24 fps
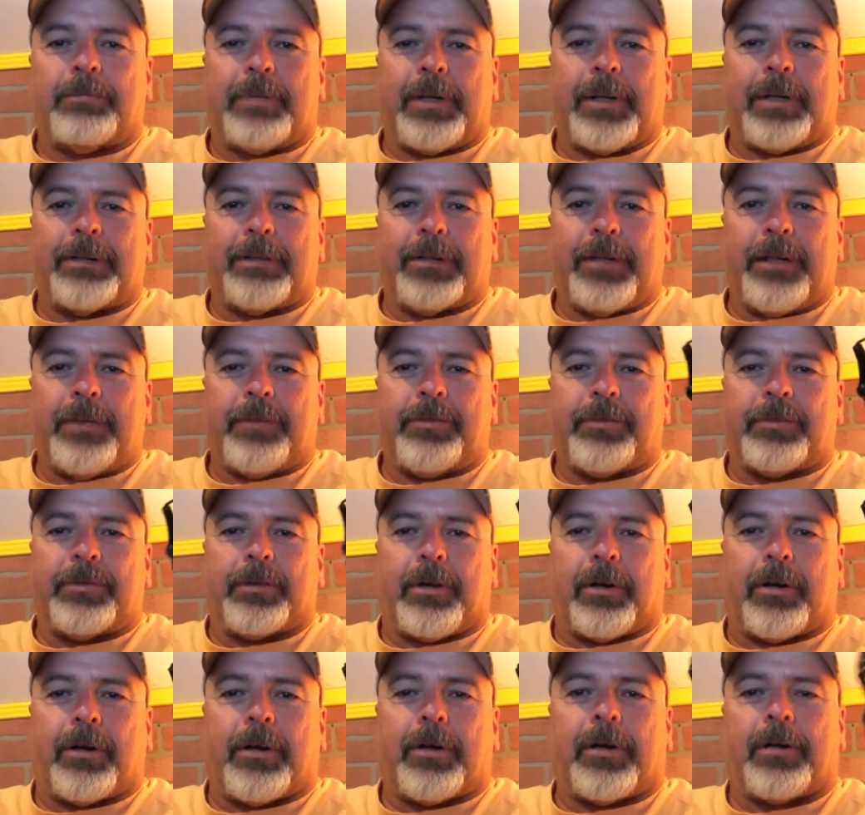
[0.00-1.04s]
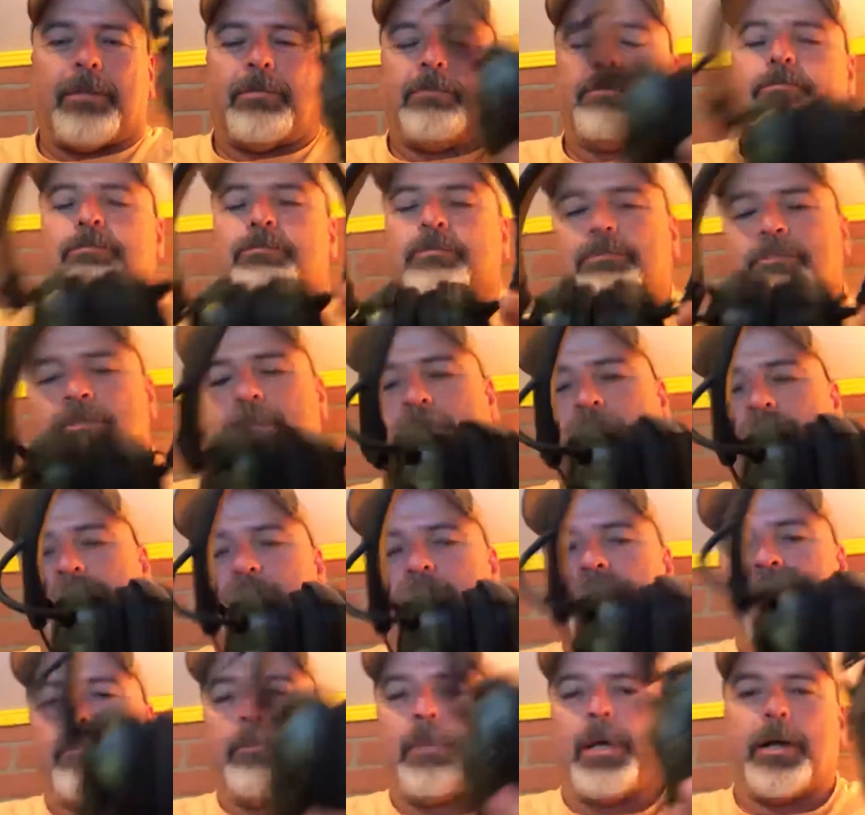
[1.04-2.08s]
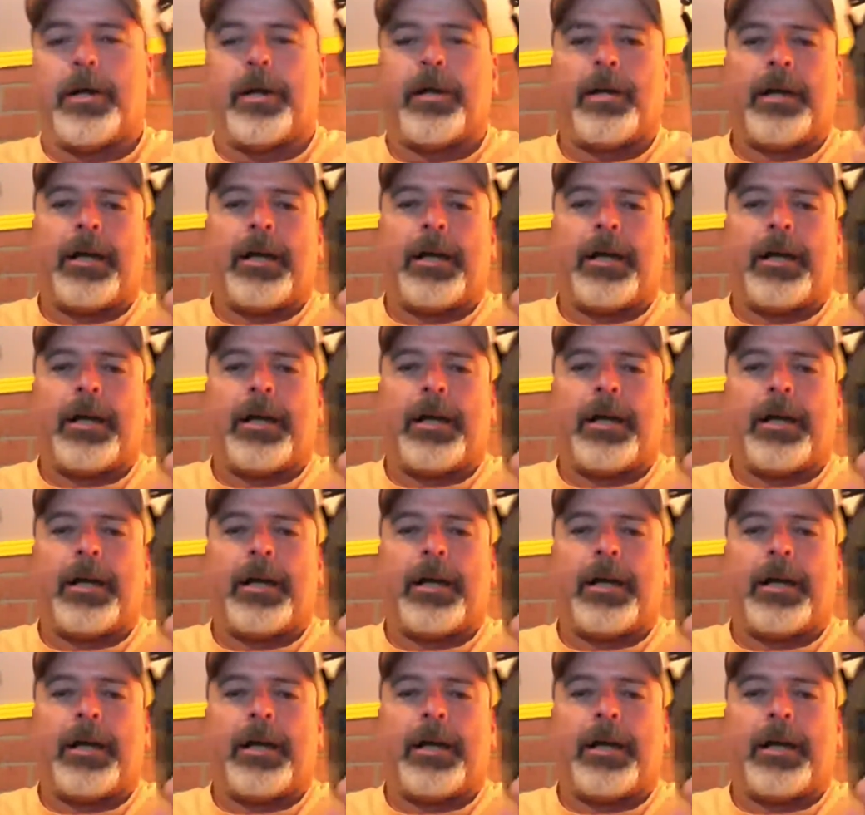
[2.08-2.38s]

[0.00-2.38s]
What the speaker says: These are, I think, better.